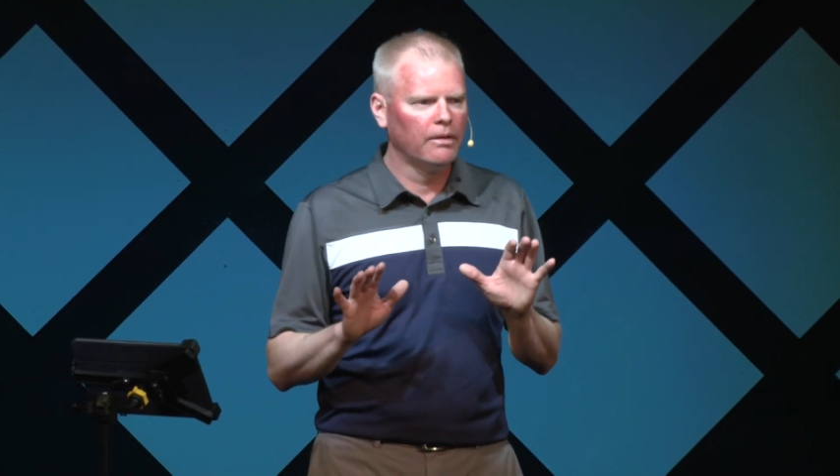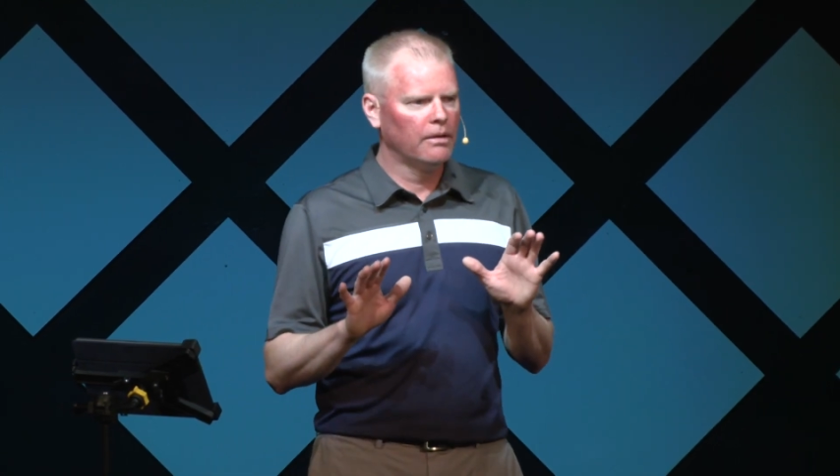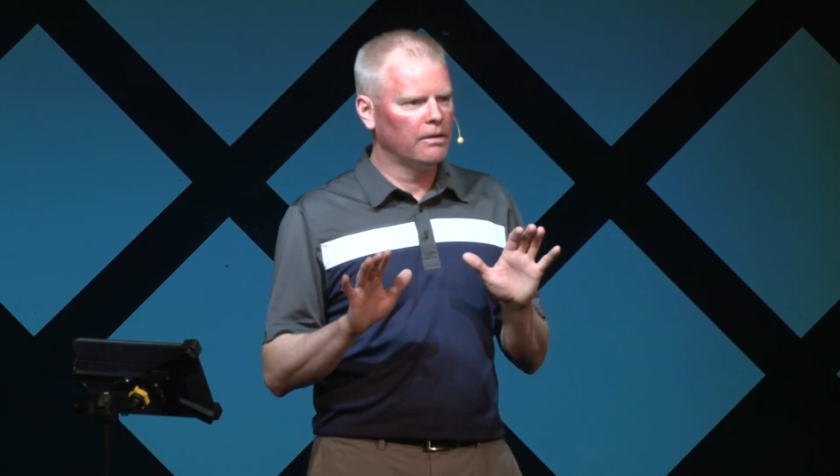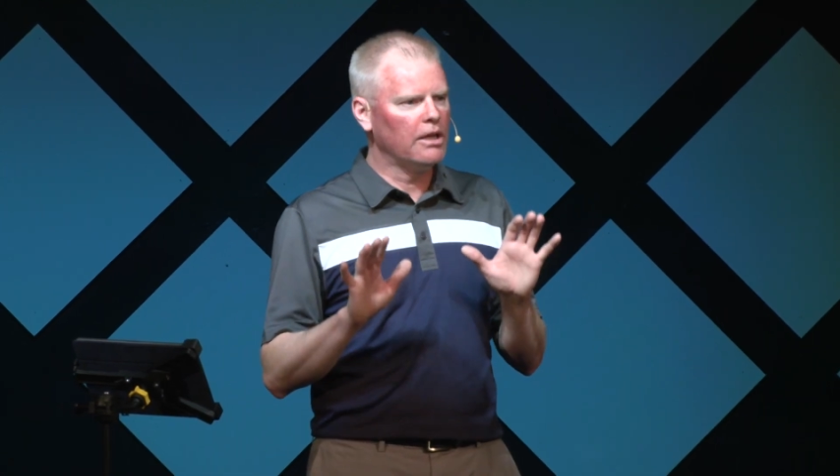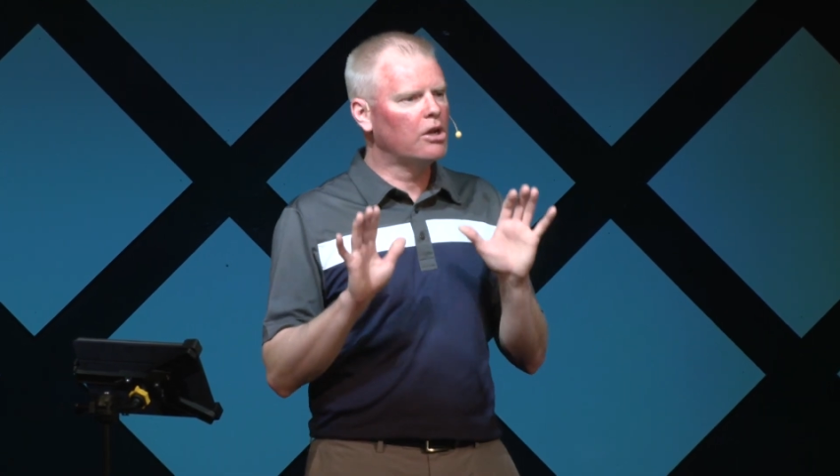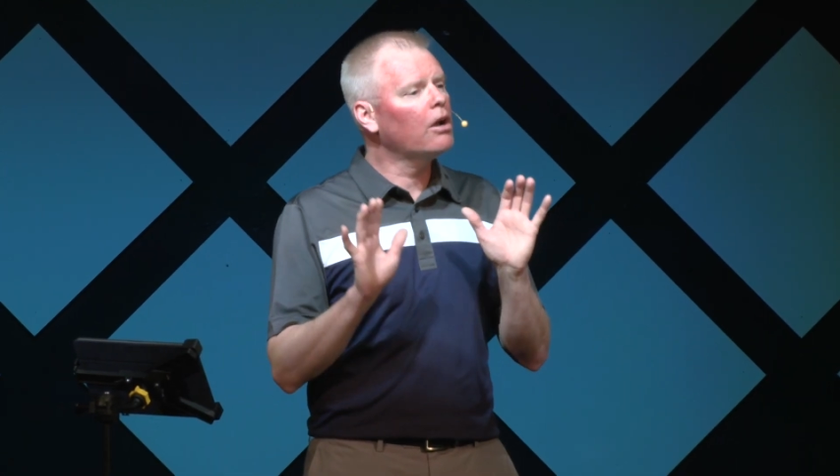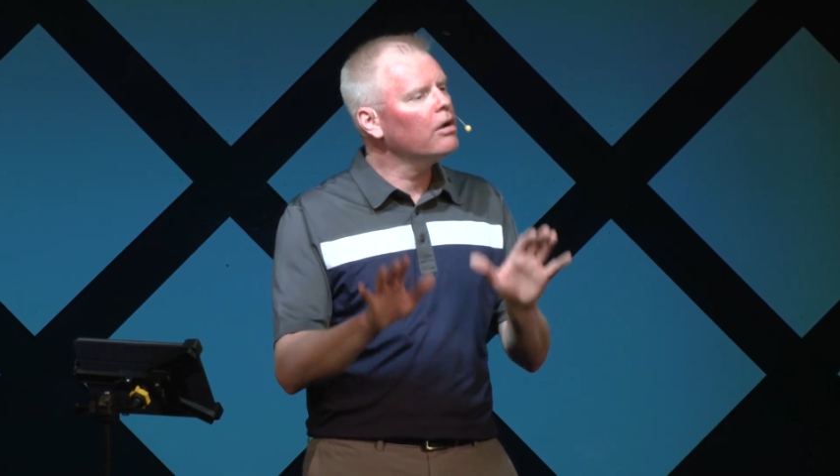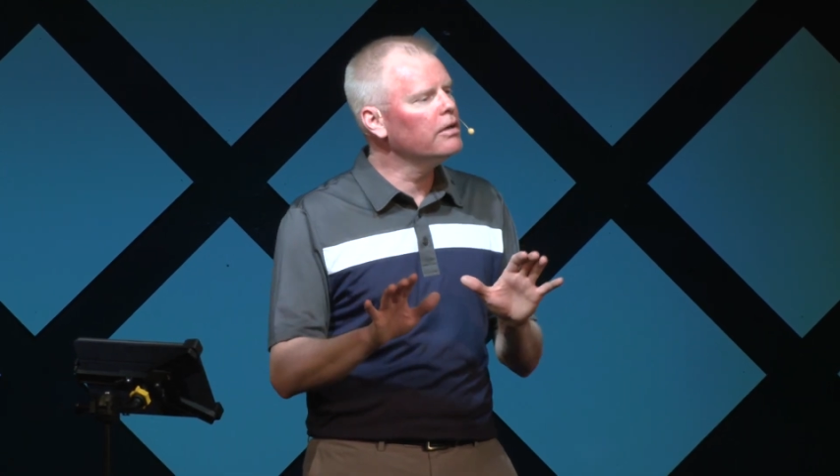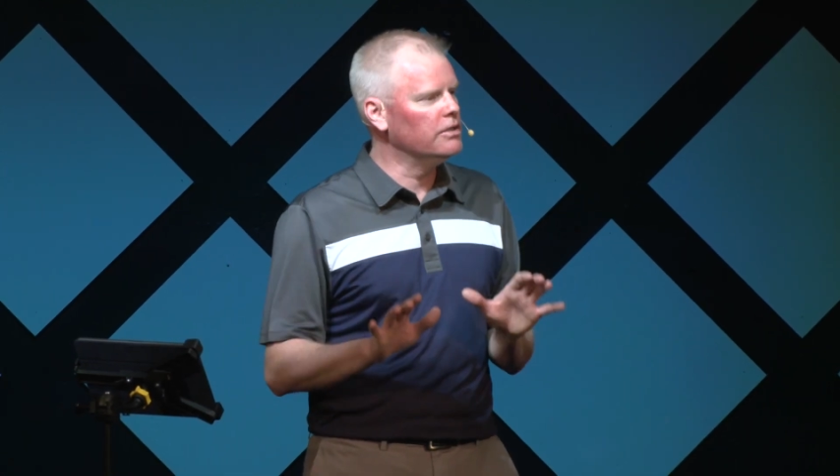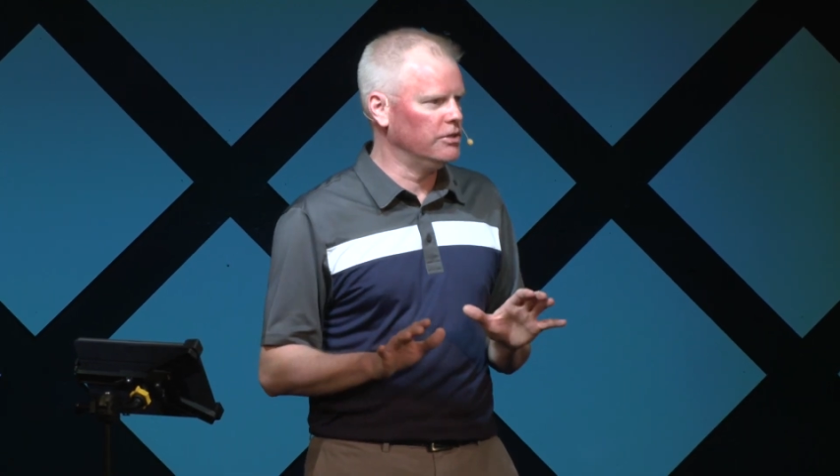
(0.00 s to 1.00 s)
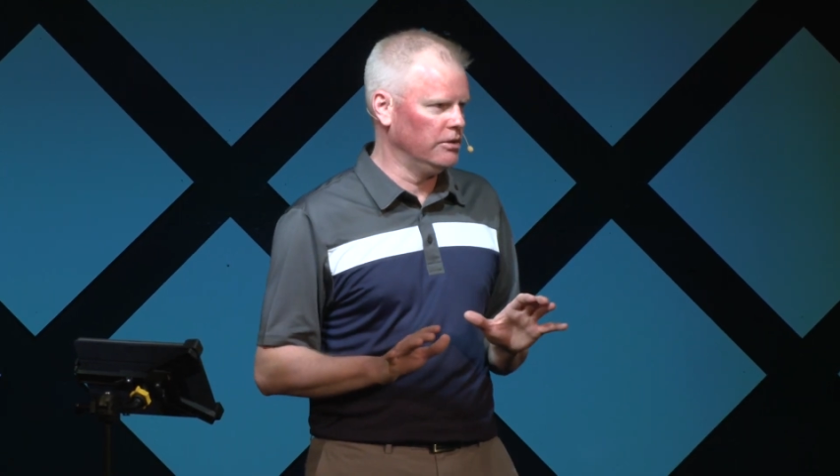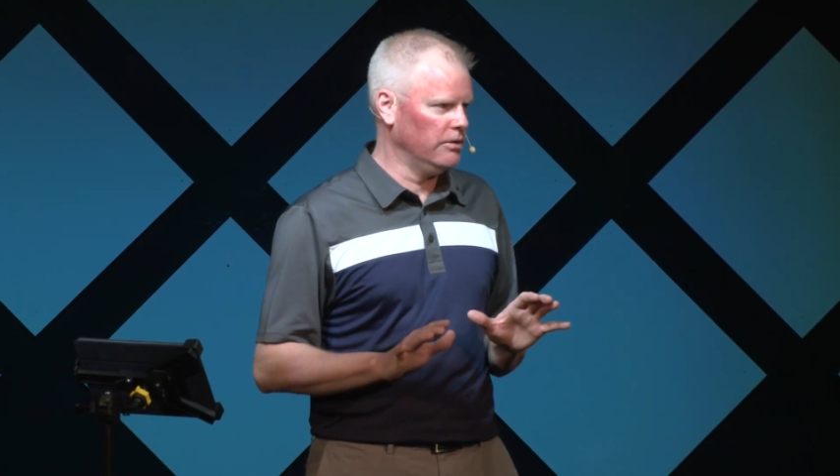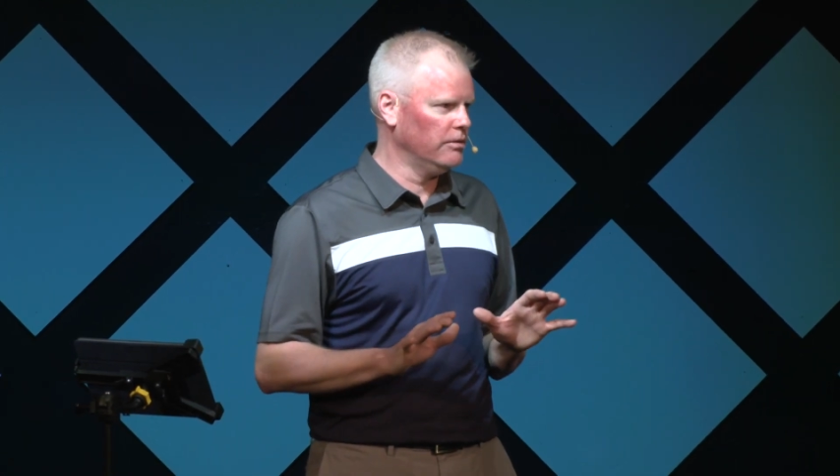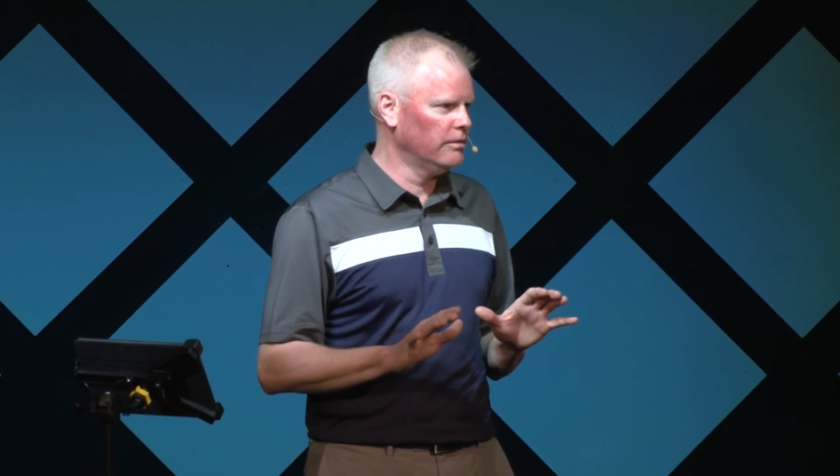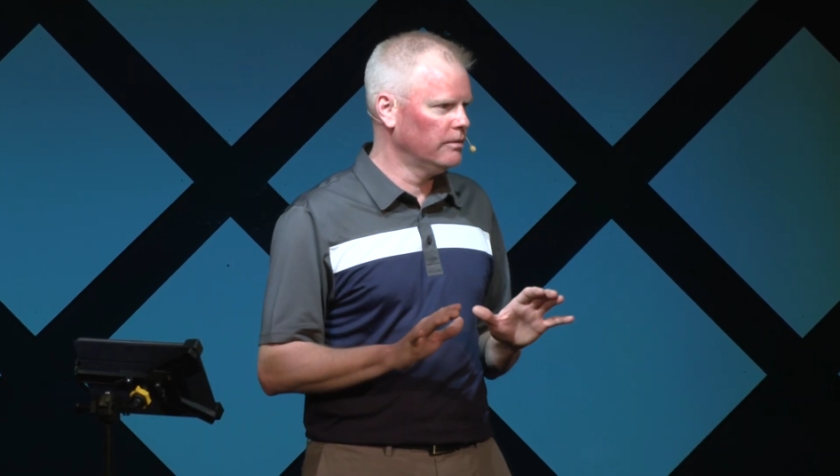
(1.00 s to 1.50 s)
encourage
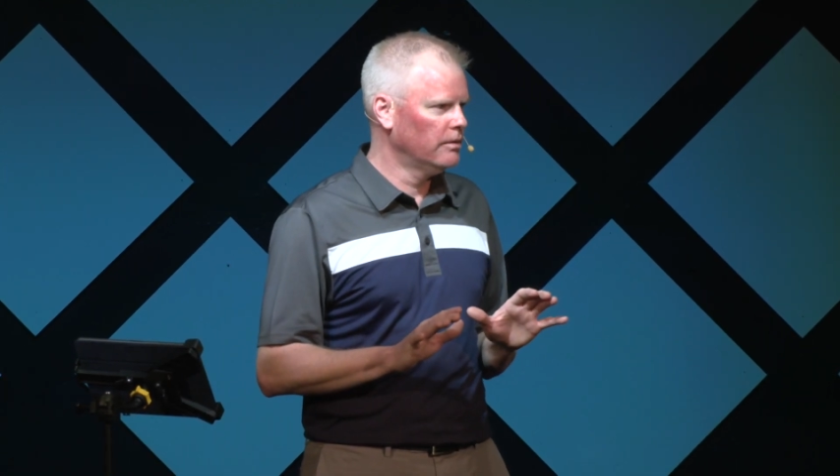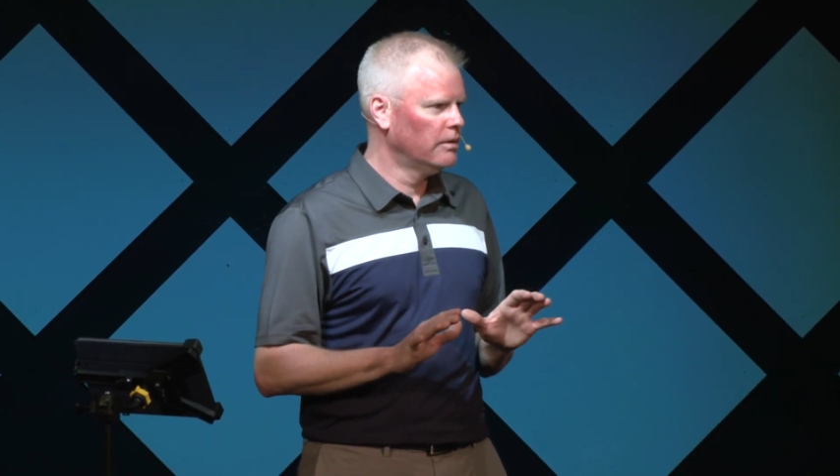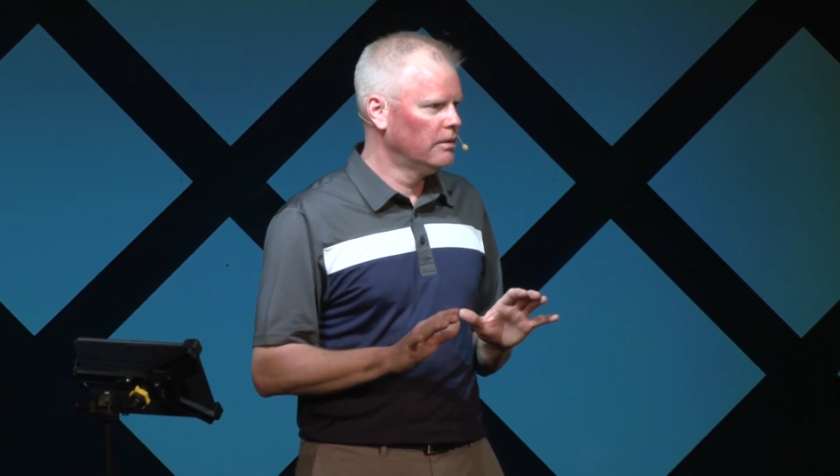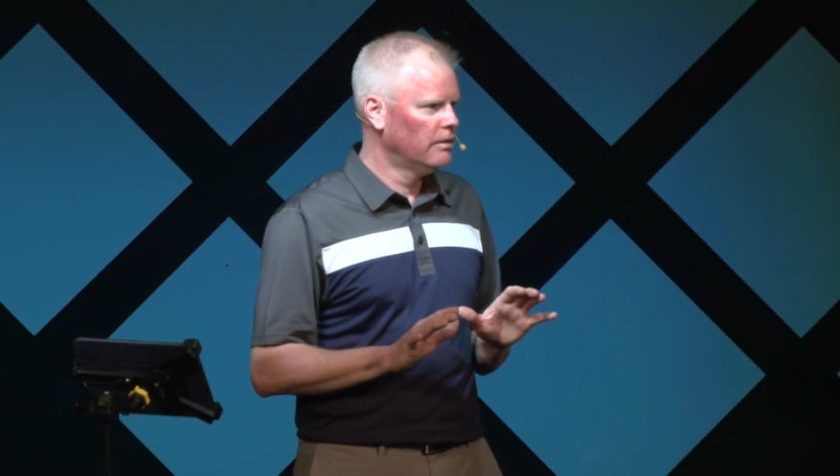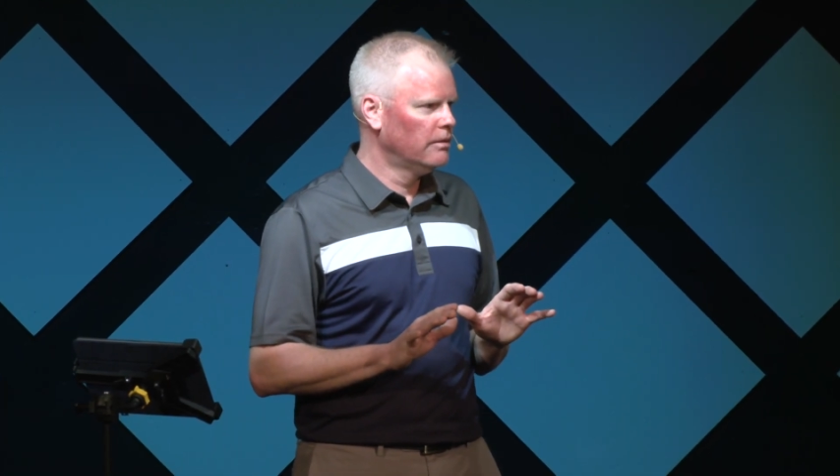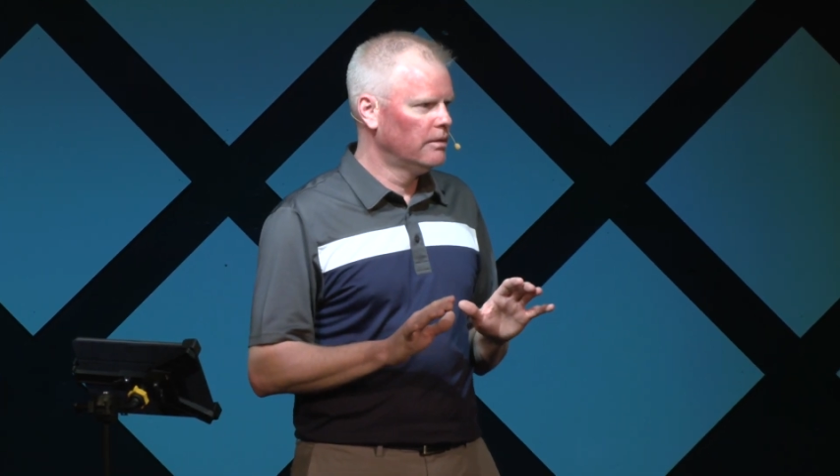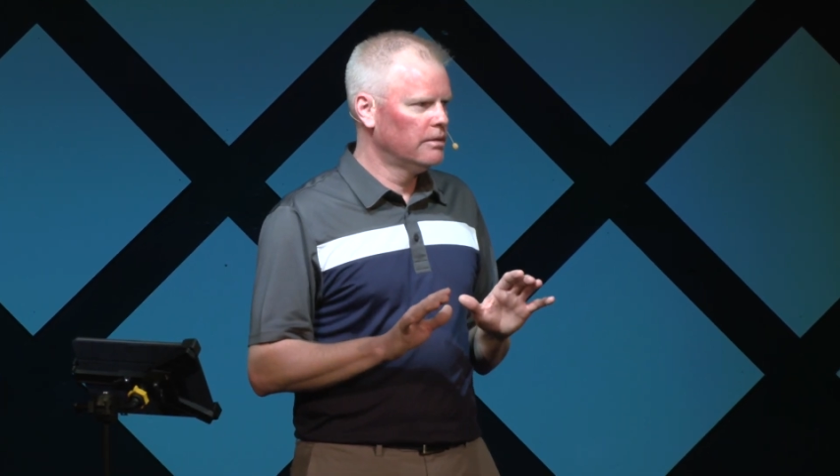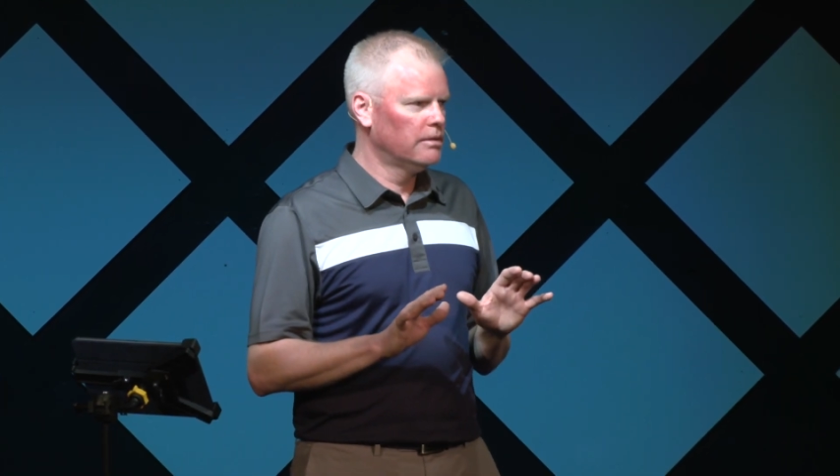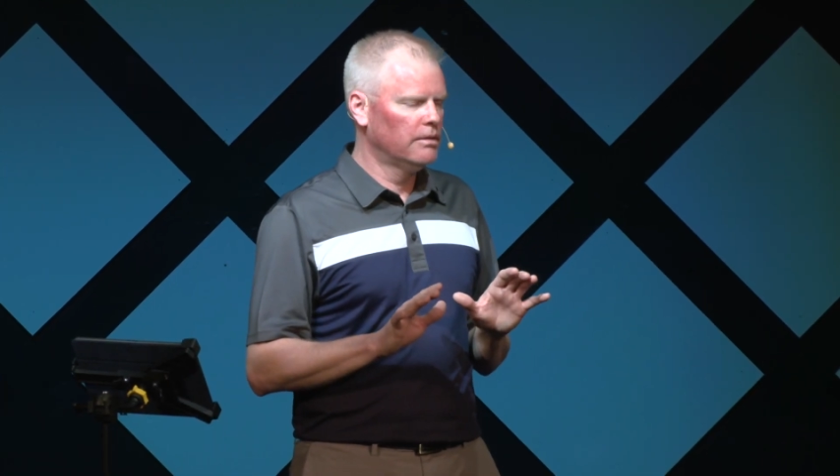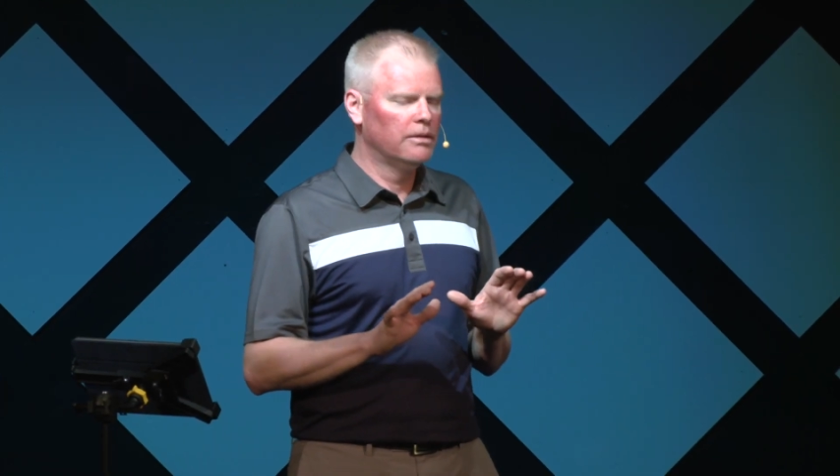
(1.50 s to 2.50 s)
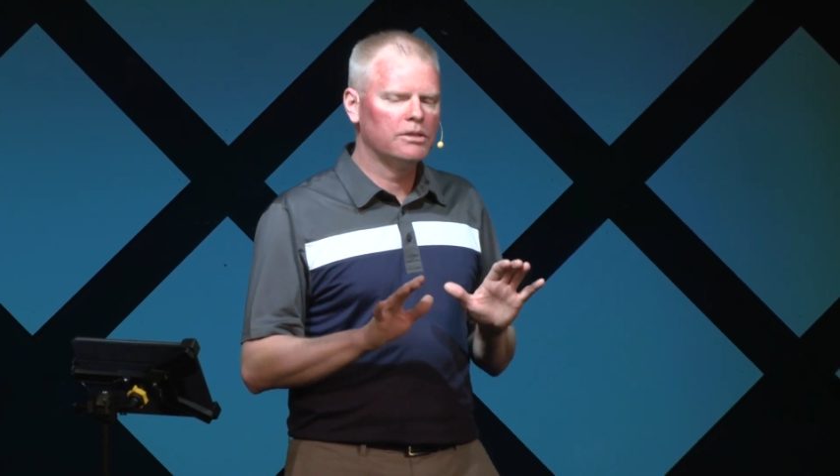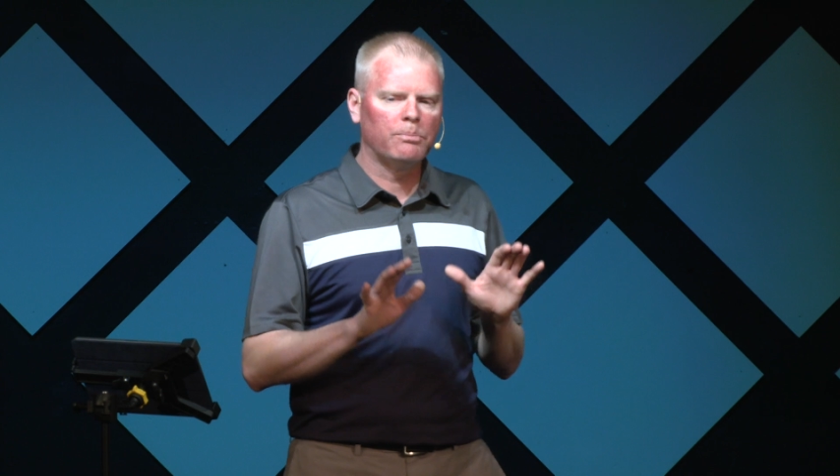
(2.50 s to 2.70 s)
you to